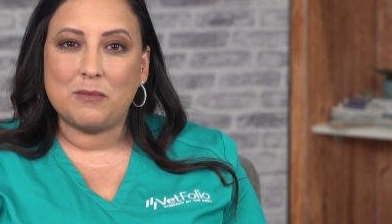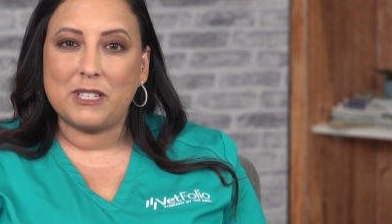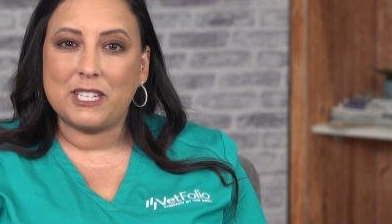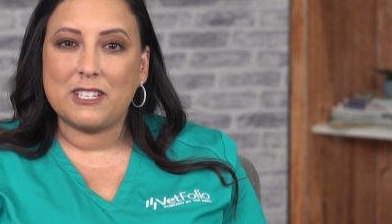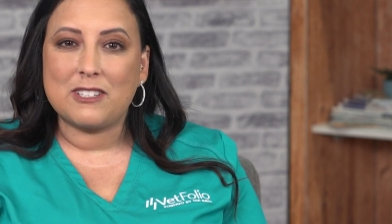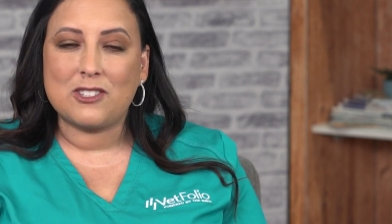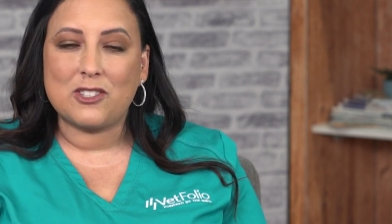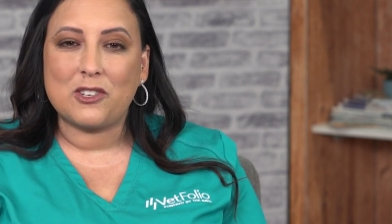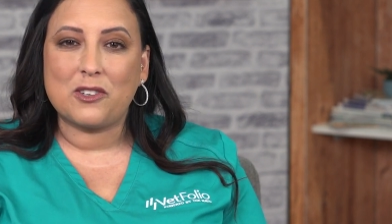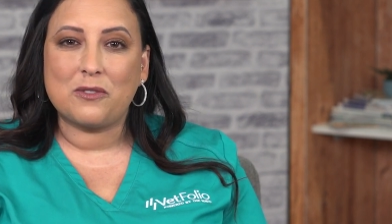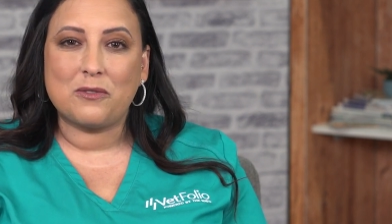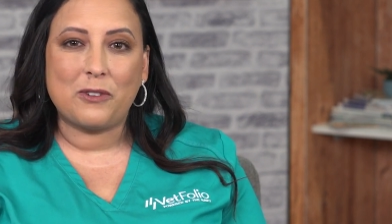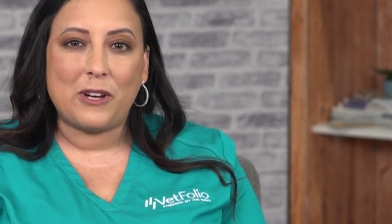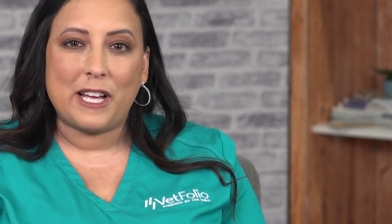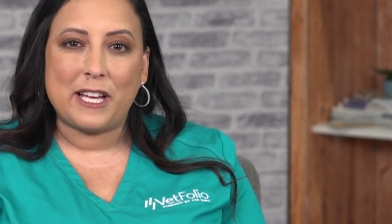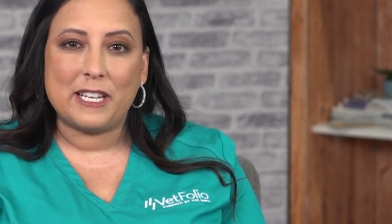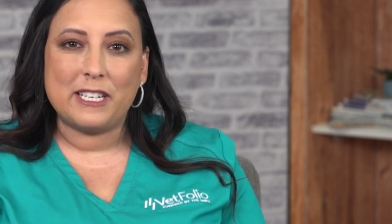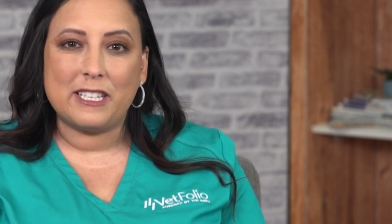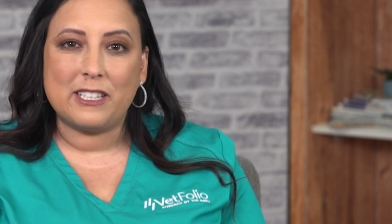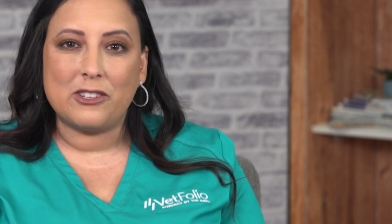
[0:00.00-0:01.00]
because they're
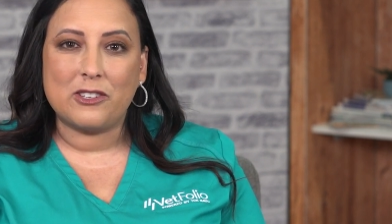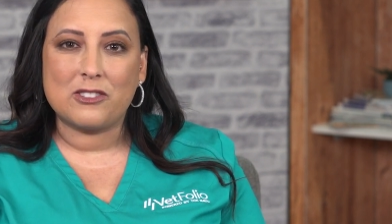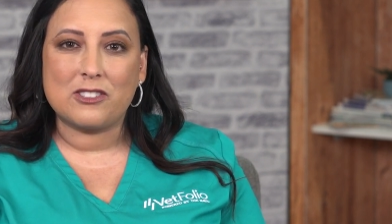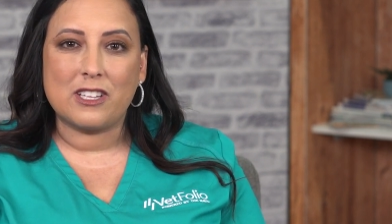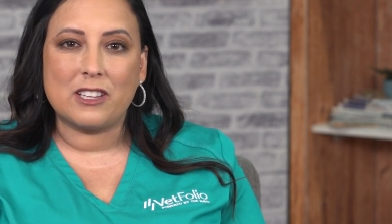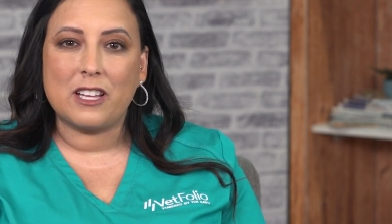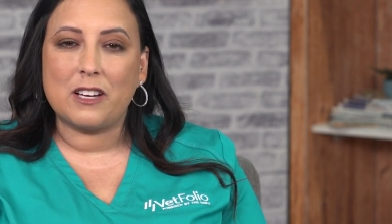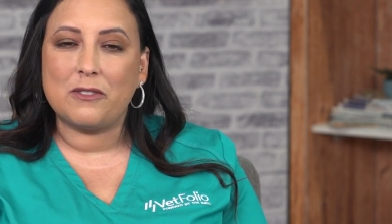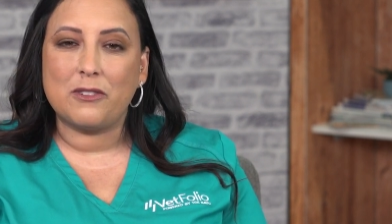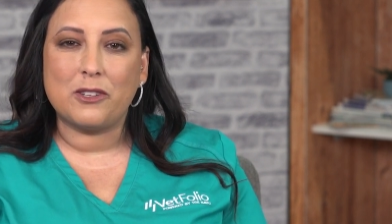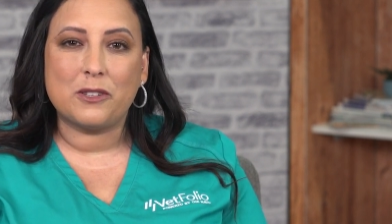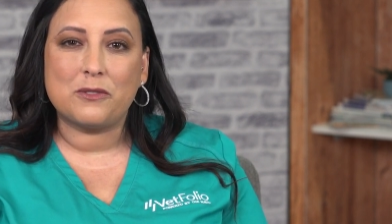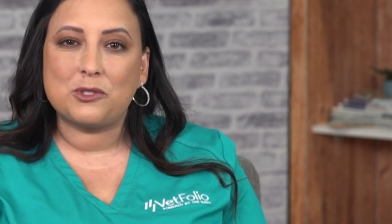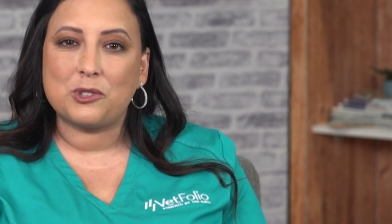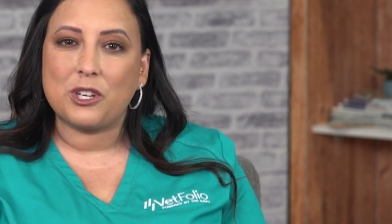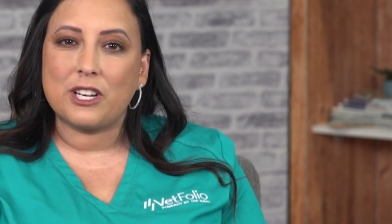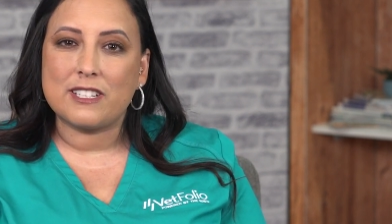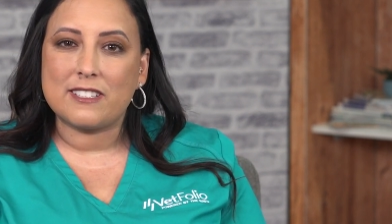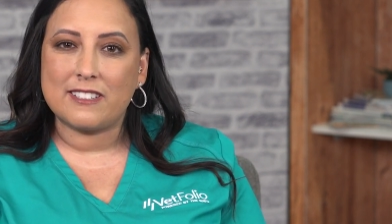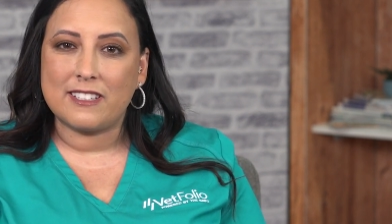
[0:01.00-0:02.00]
fun and there's a level of
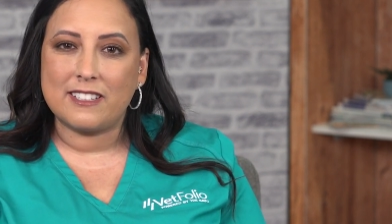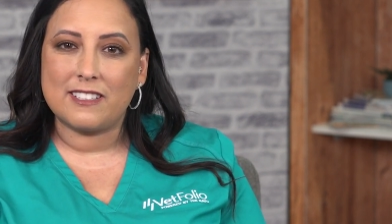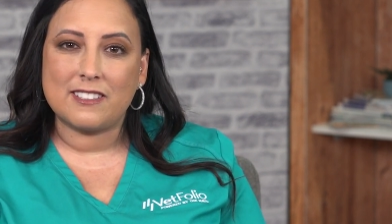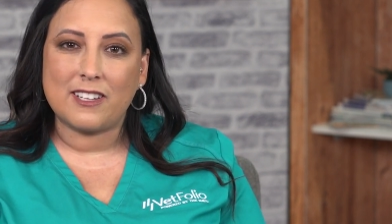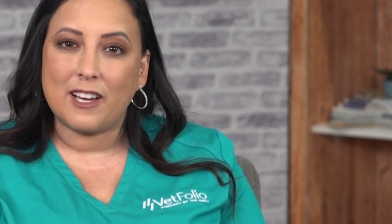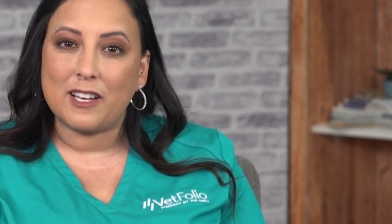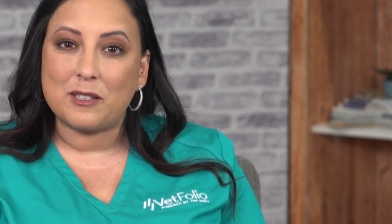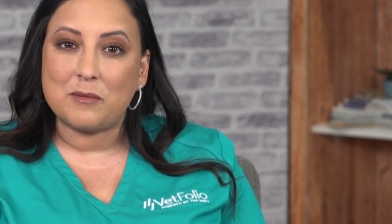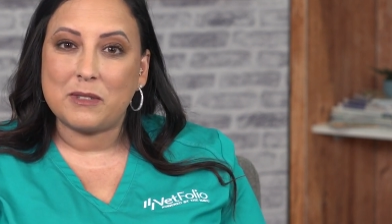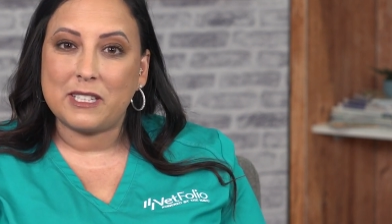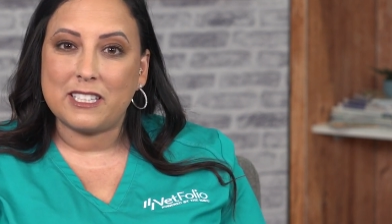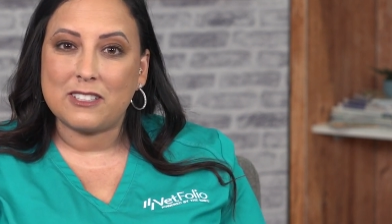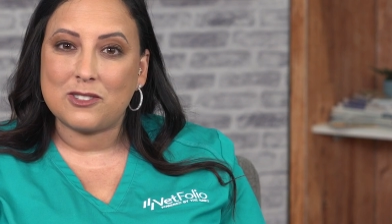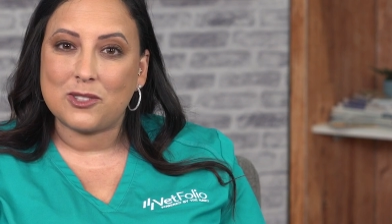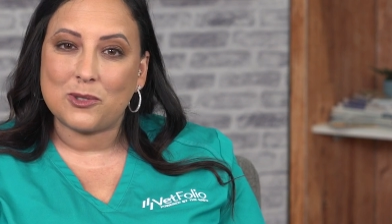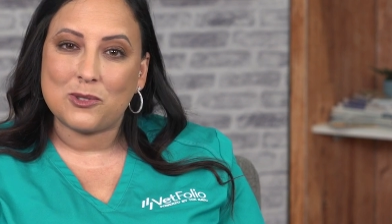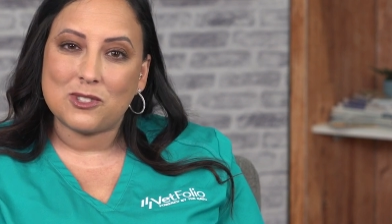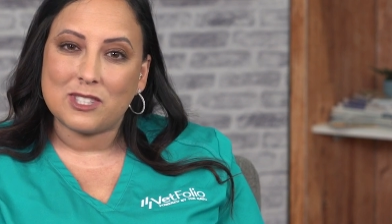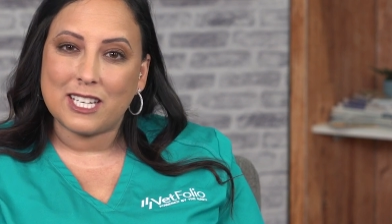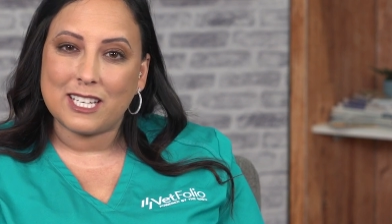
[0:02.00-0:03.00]
trust and autonomy
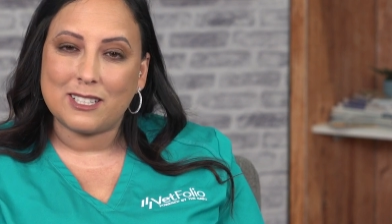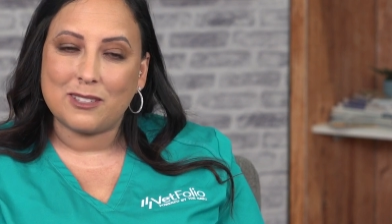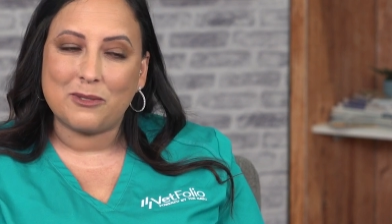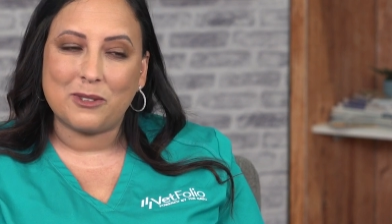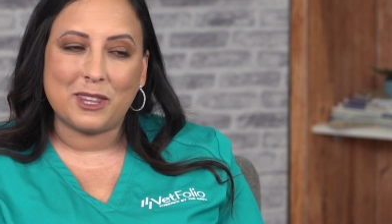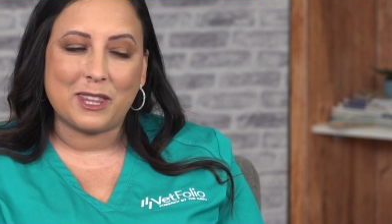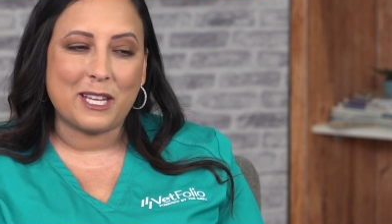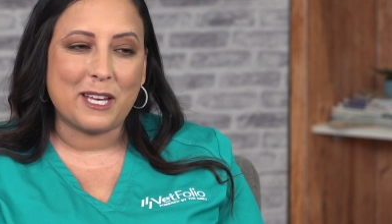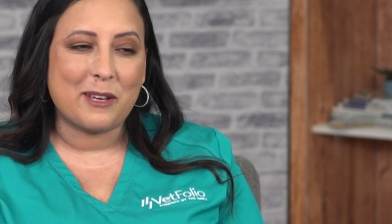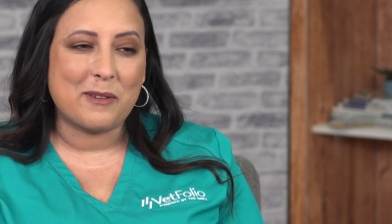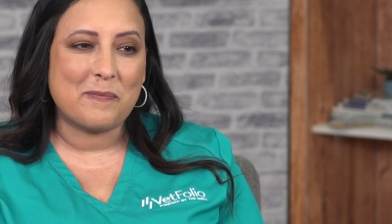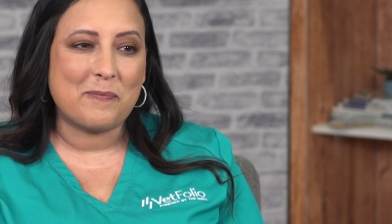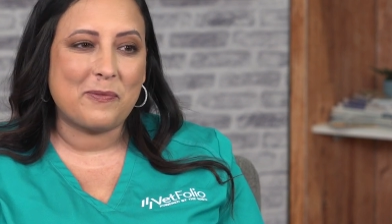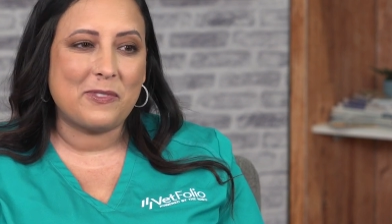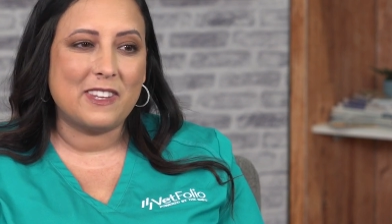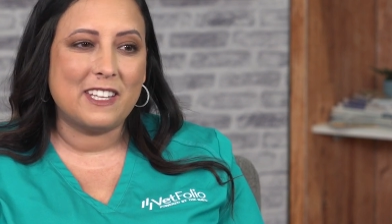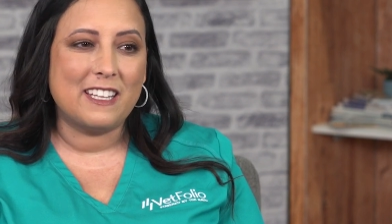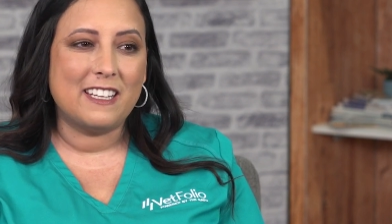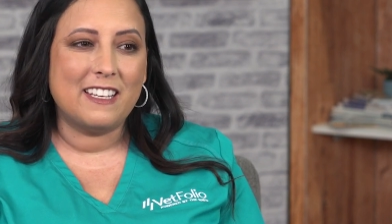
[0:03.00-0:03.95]
associated with them.